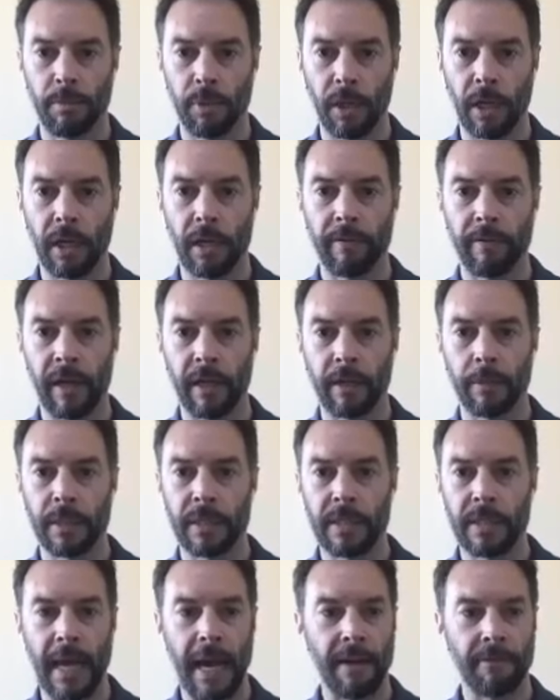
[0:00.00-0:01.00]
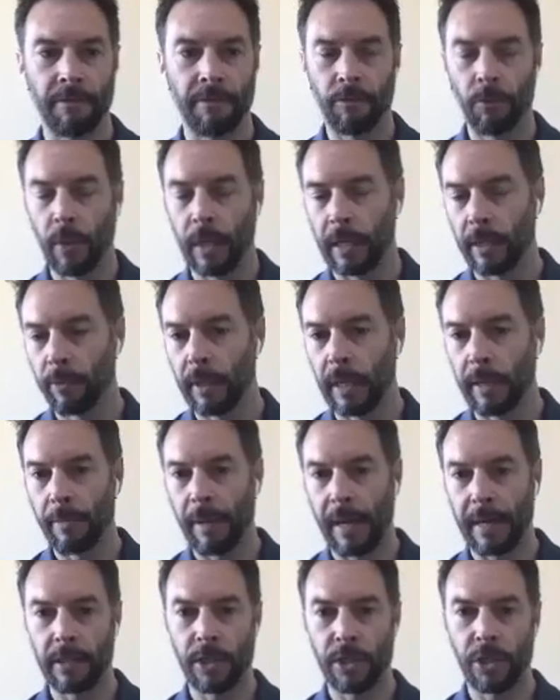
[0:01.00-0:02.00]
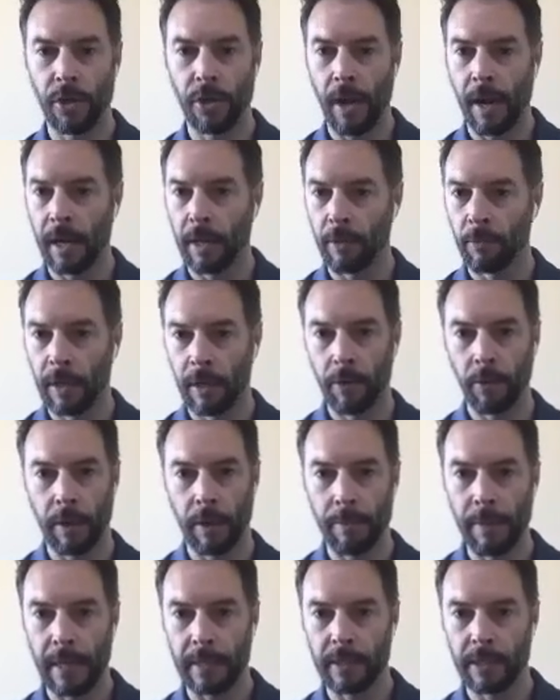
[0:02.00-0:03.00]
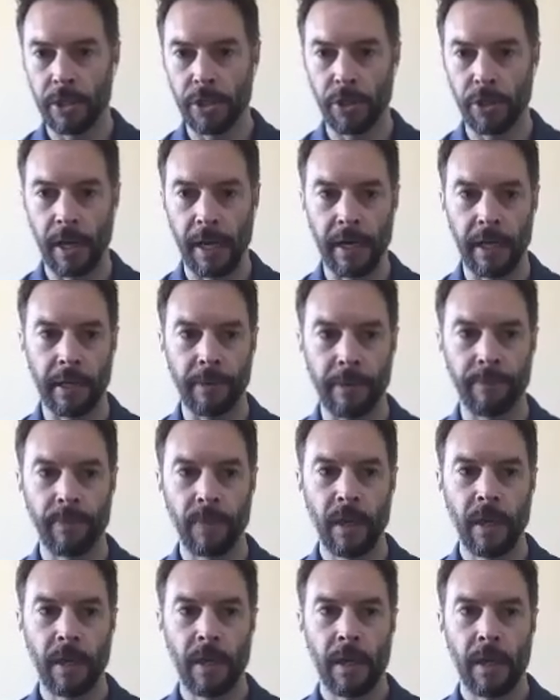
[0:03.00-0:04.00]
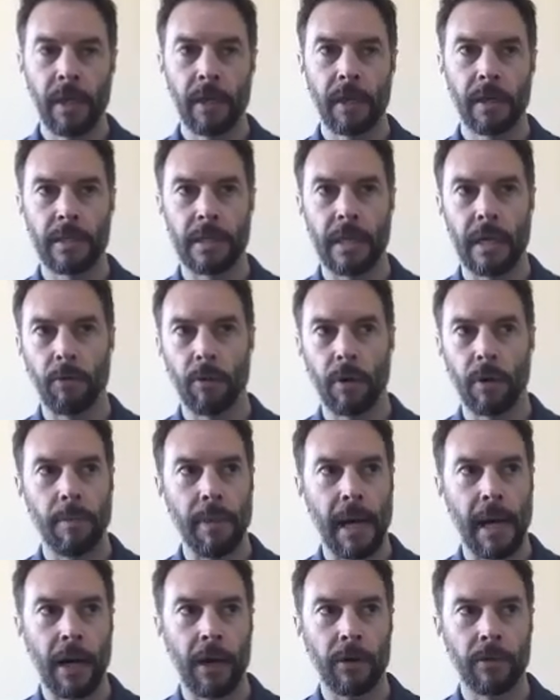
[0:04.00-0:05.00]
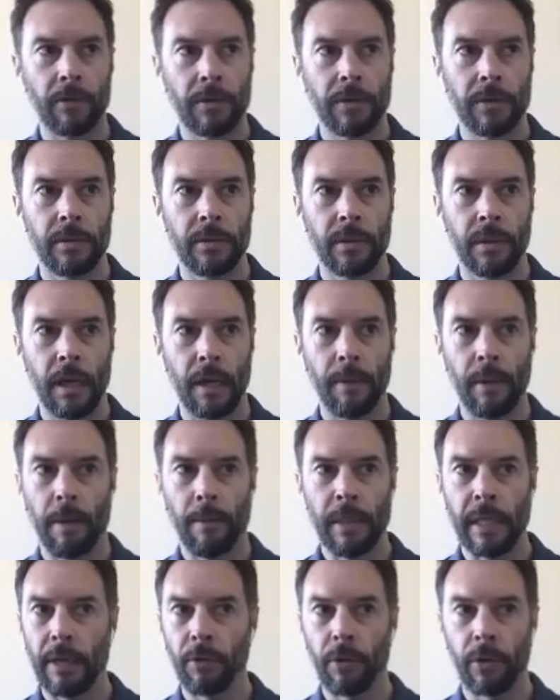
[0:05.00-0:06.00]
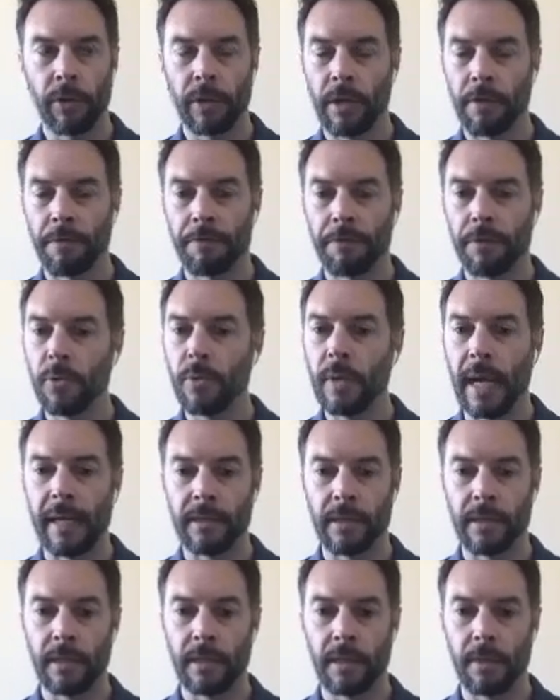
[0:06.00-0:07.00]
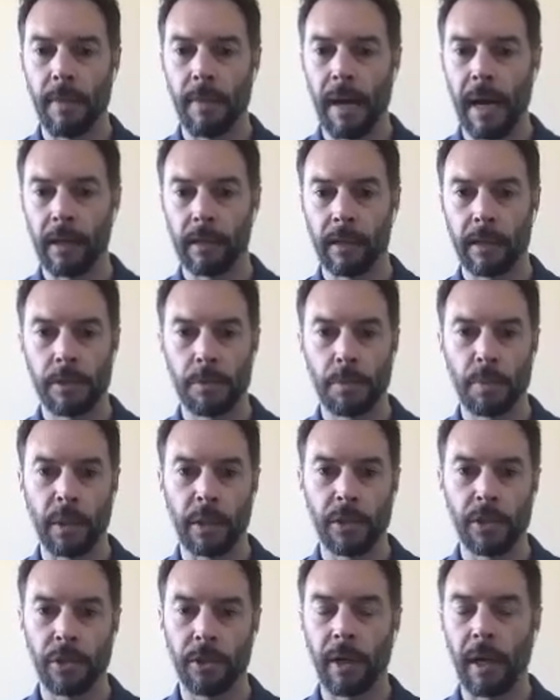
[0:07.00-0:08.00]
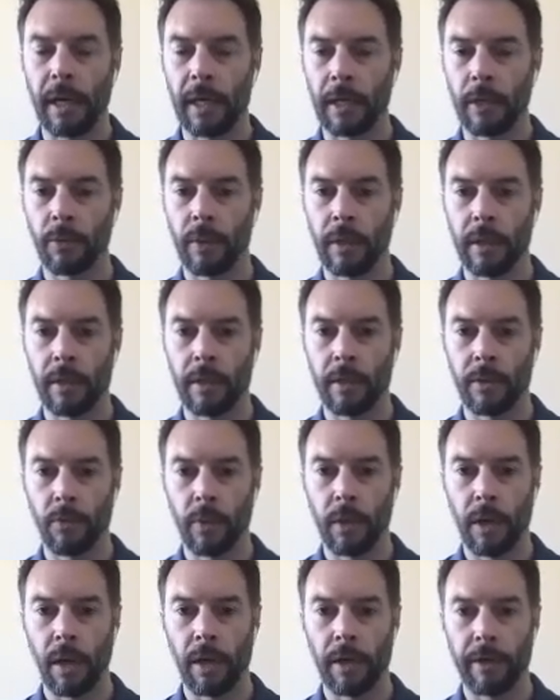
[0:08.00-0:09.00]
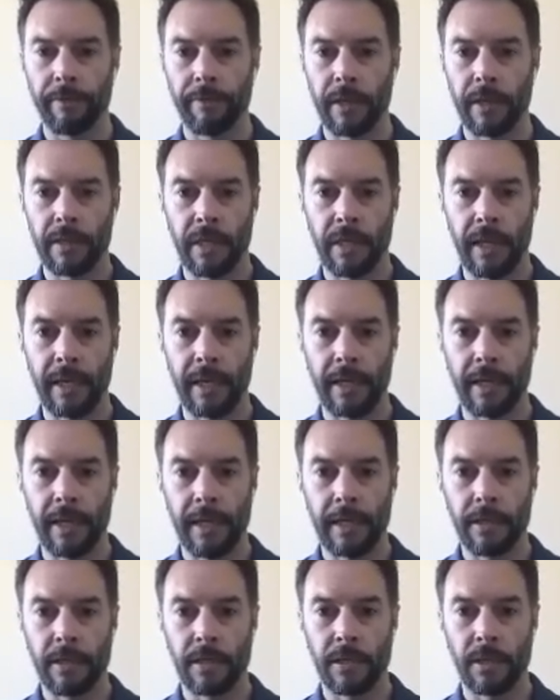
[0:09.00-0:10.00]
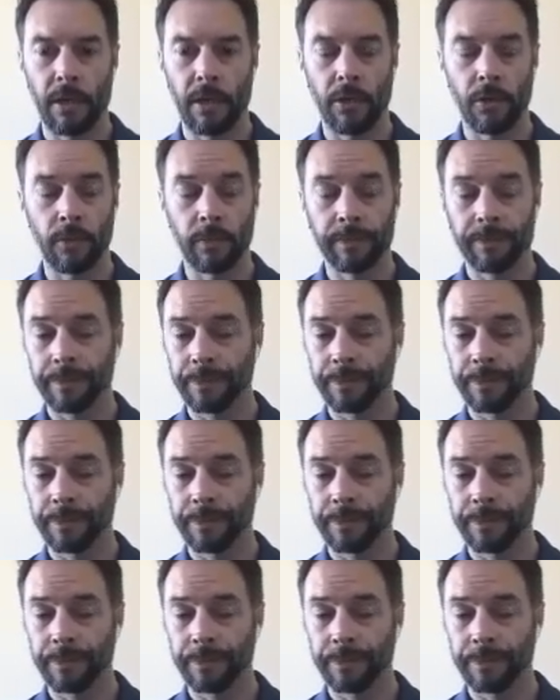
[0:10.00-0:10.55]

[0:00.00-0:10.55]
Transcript: player development staff of when can we get back to training? When can we get back to training? Because they were they were only a few days into minor league spring training when all of this hit. And so